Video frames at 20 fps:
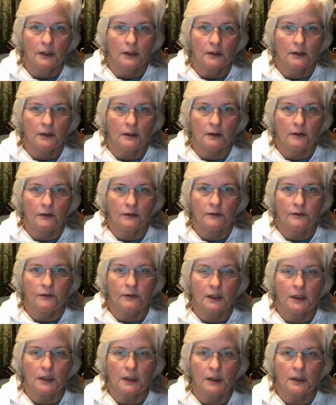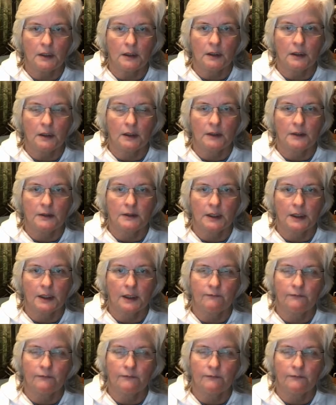And the other thing is, like,